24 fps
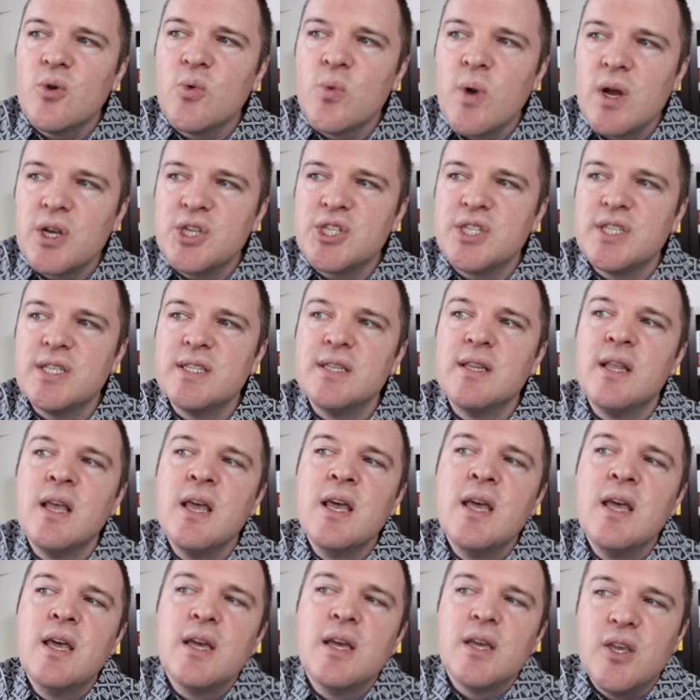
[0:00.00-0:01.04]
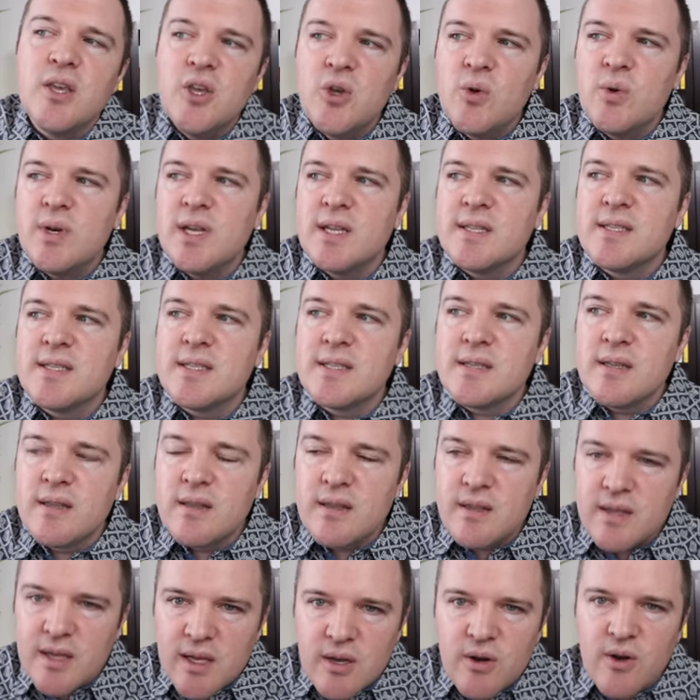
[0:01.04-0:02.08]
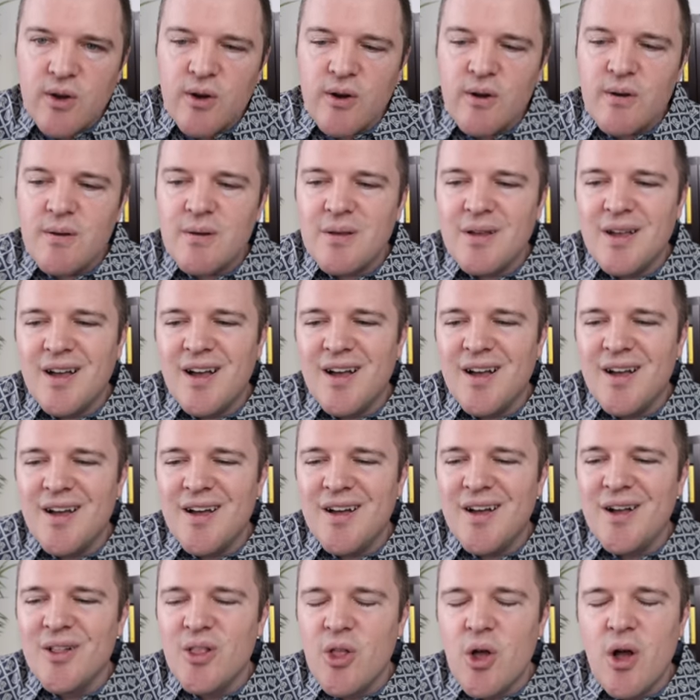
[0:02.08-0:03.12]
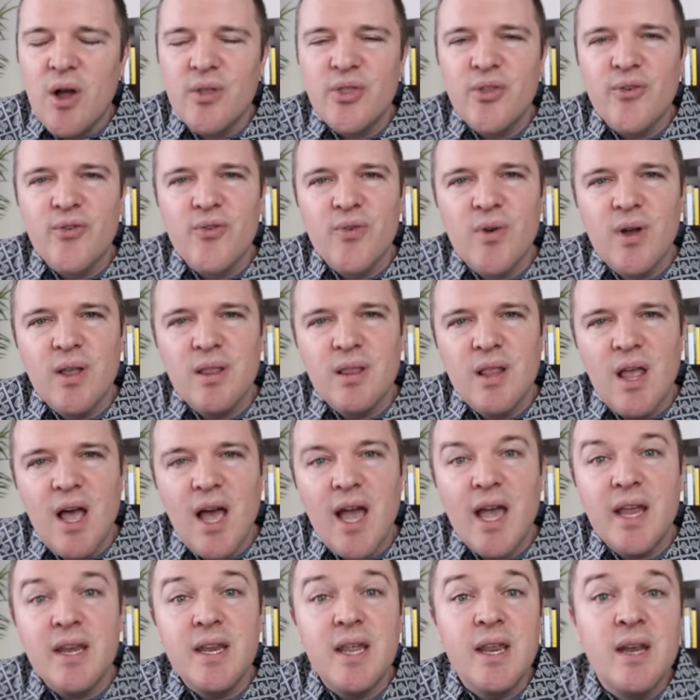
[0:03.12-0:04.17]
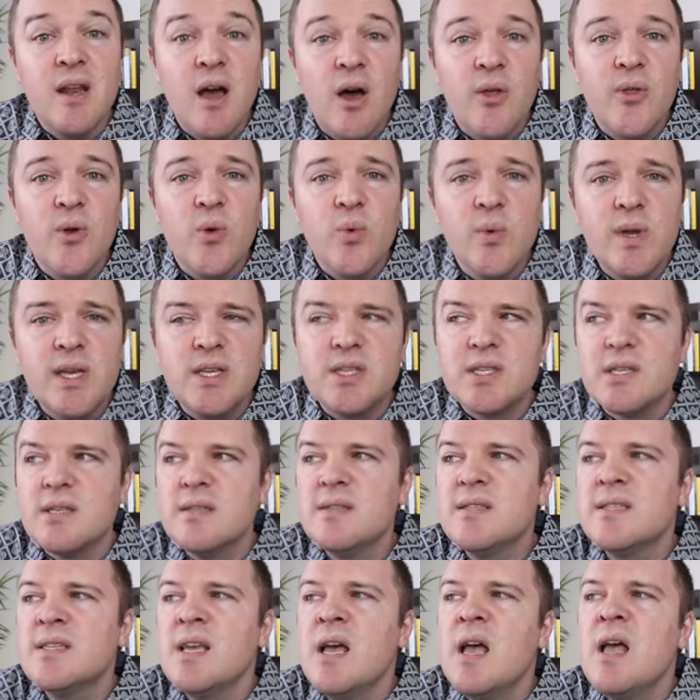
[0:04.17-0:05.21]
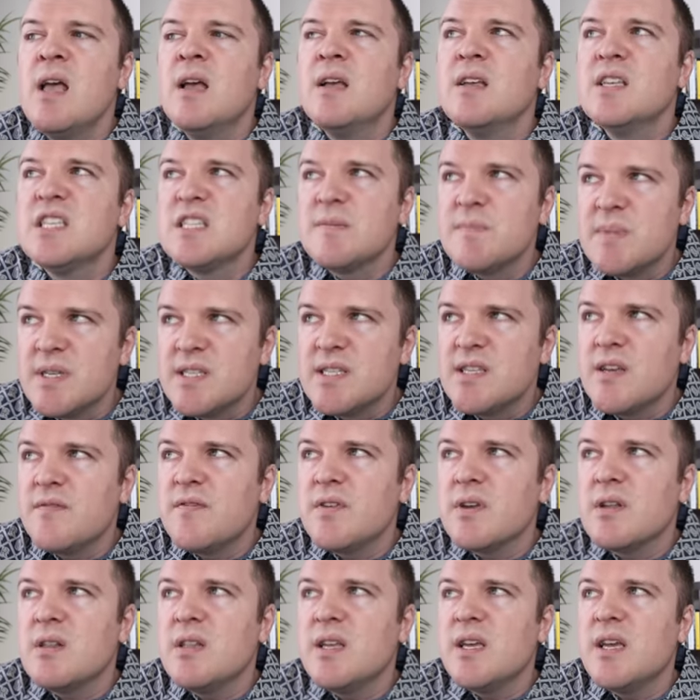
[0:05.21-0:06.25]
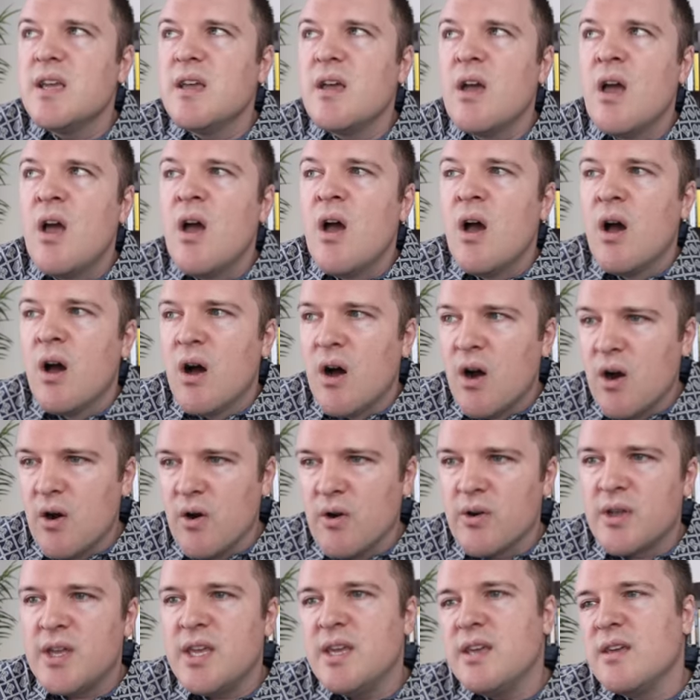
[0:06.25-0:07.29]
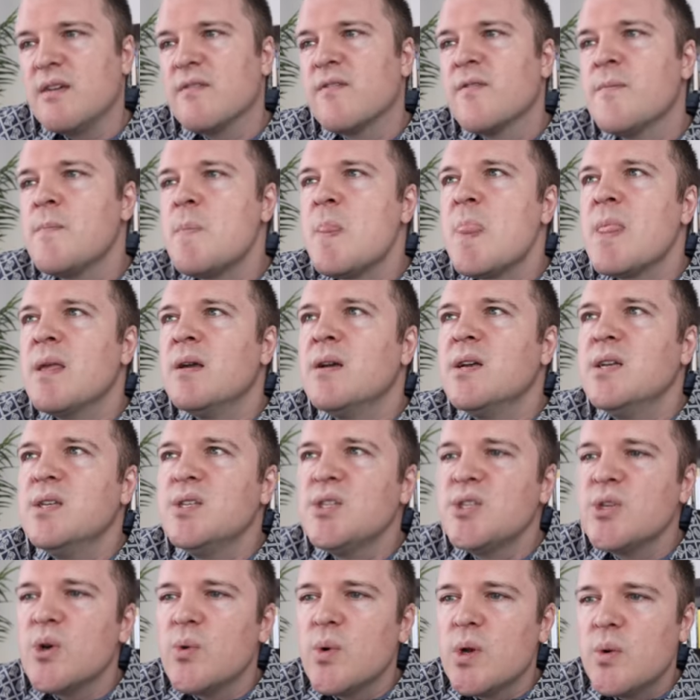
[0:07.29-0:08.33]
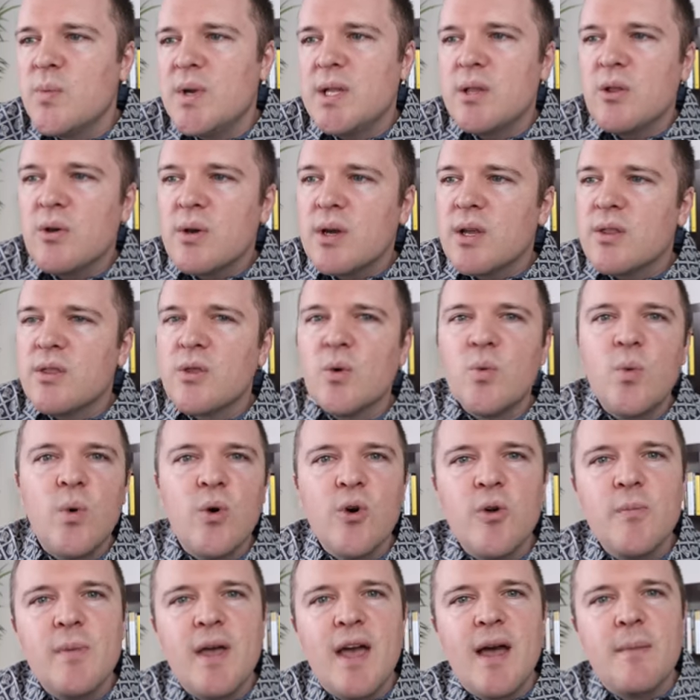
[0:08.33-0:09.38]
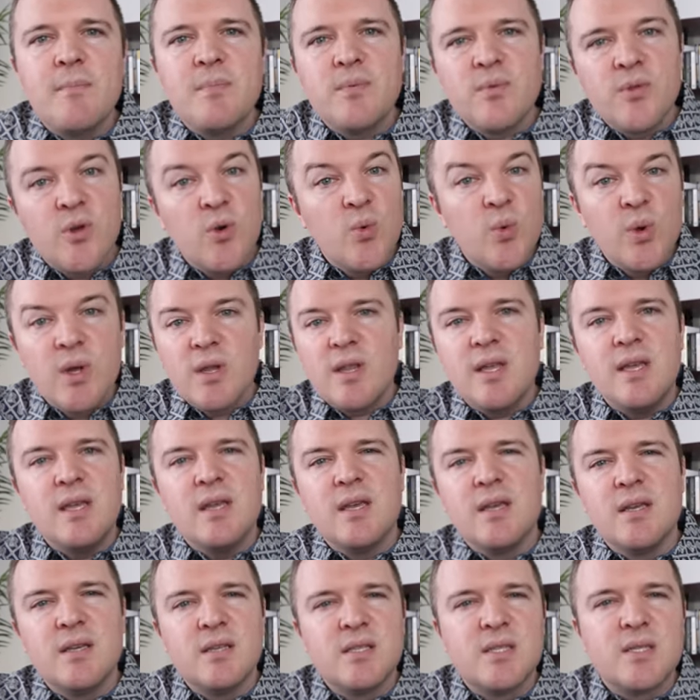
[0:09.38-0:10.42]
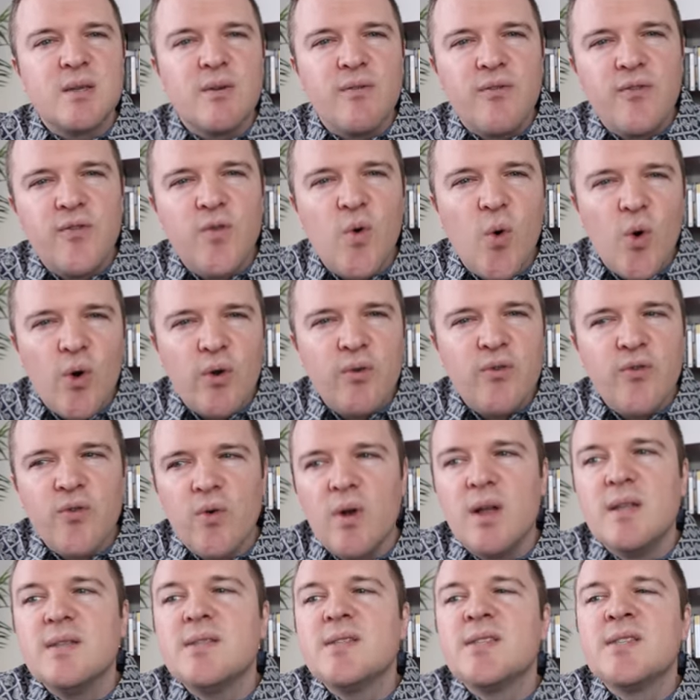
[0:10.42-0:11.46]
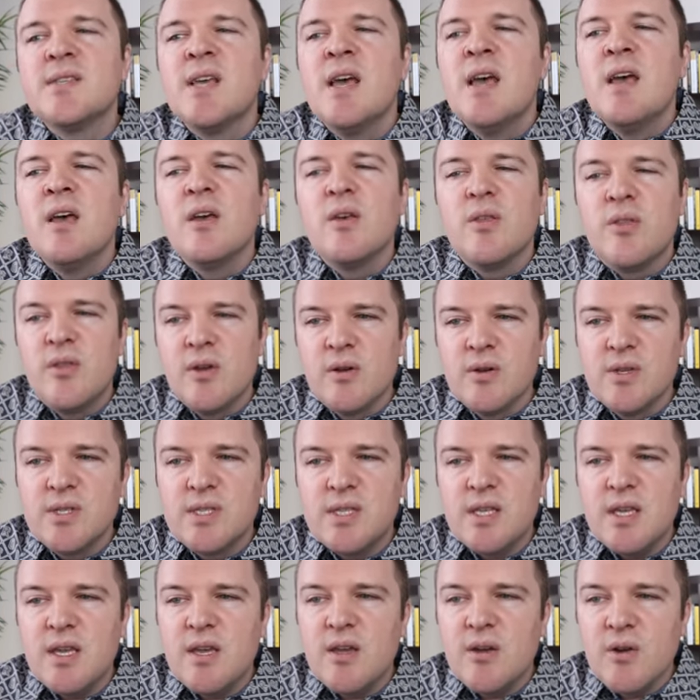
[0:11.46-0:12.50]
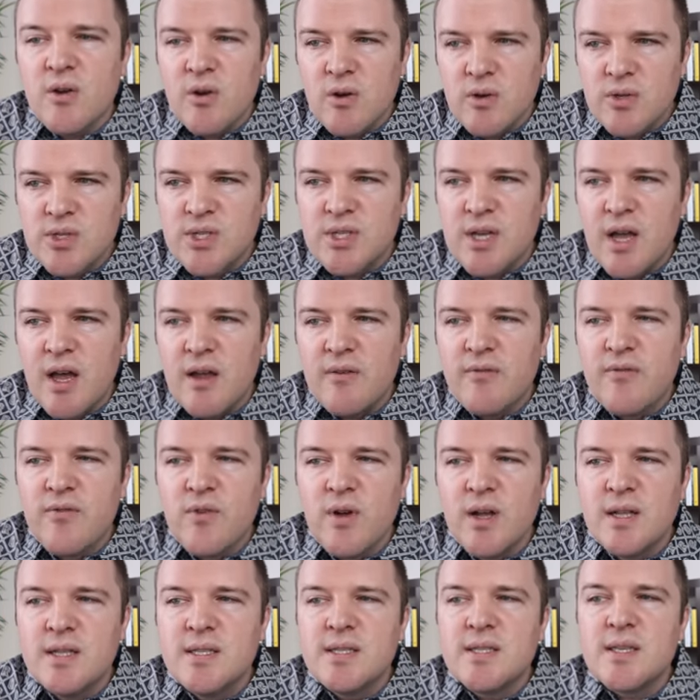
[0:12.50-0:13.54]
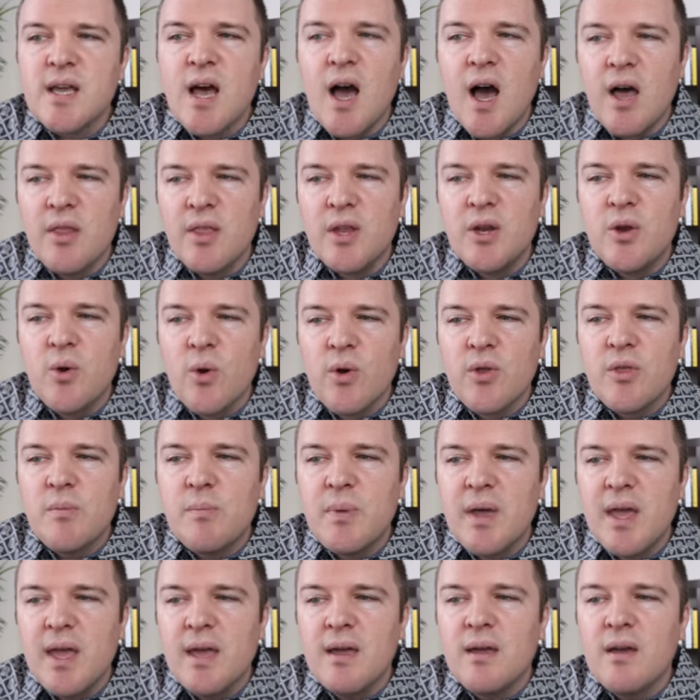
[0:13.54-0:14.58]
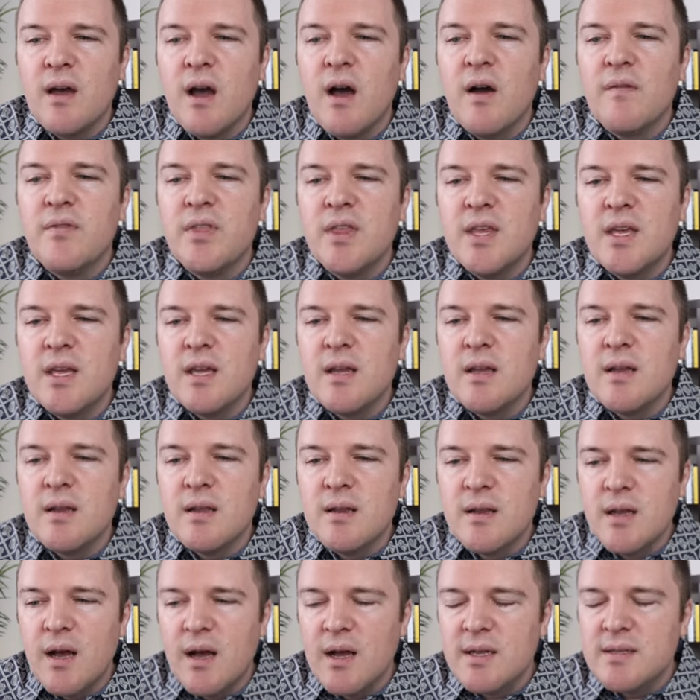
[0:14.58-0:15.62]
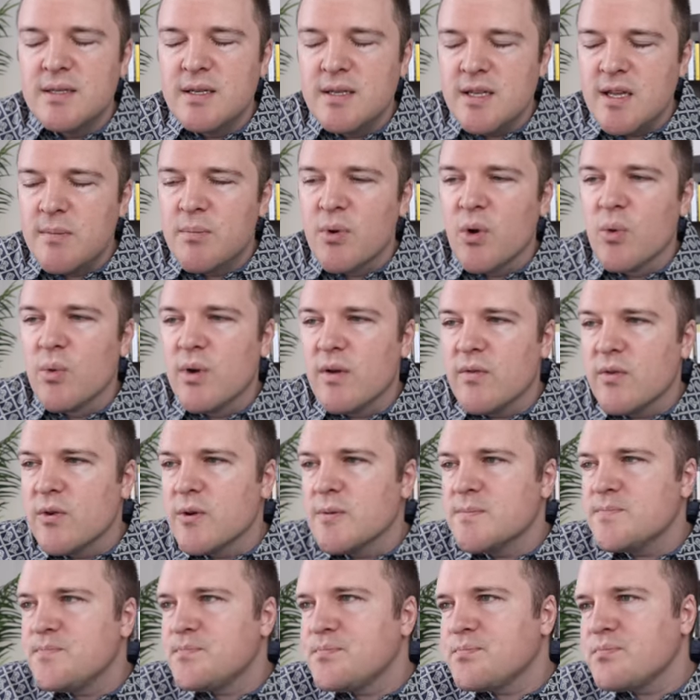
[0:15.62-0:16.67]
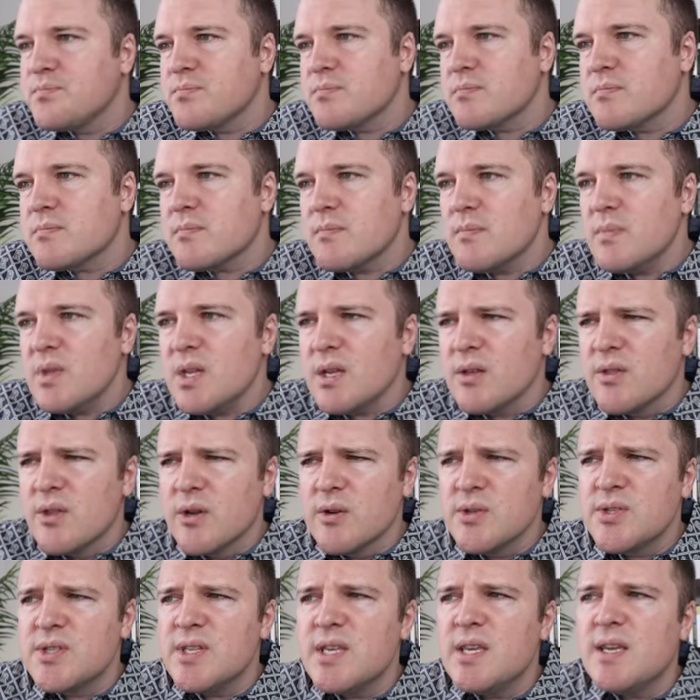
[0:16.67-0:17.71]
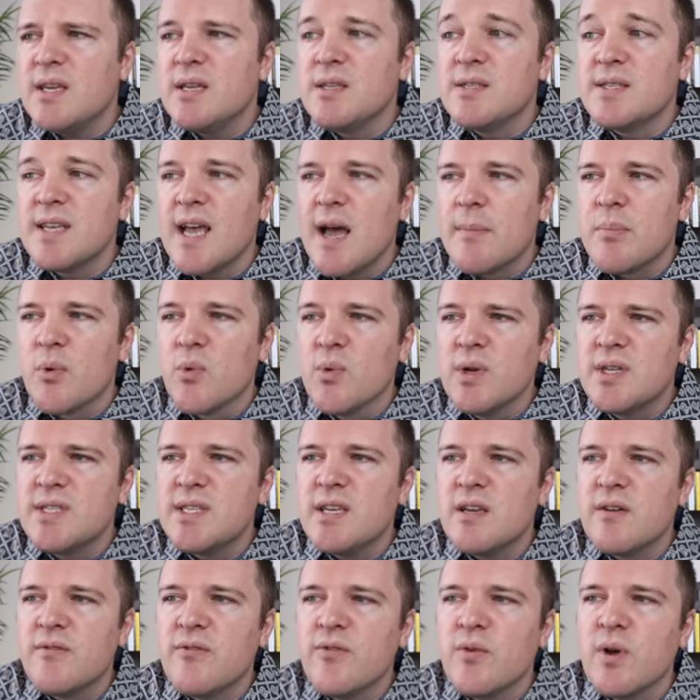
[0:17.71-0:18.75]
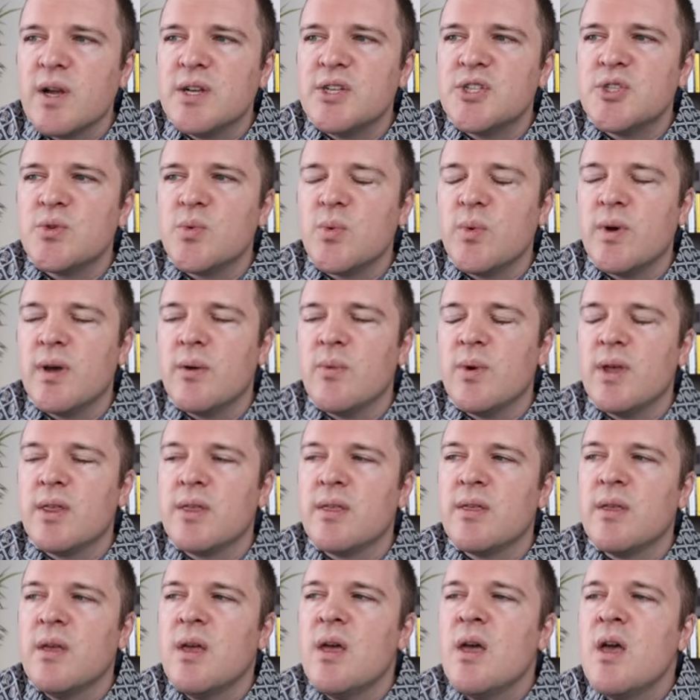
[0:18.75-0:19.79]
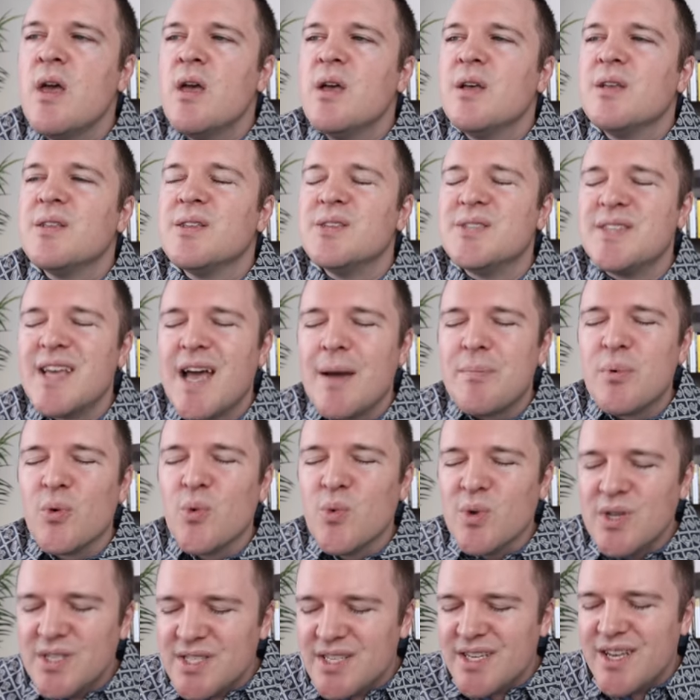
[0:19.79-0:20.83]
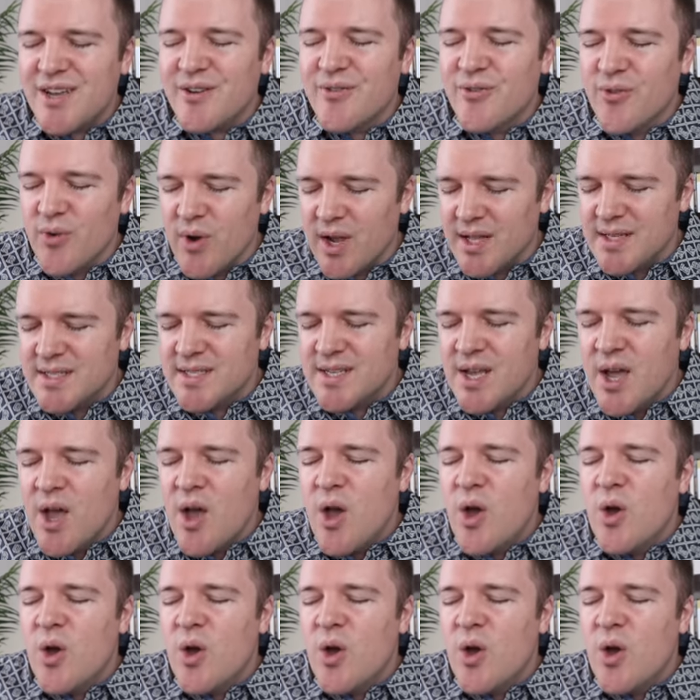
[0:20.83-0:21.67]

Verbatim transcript: the Russian units thinner uh, along the front line in other regions, specifically Kharkiv. So when we look at the war map, there really is four fronts. There's the Kherson front on the north bank of the uh, Dnieper River. There's the Zaporizhia front with the Zaporizhia front,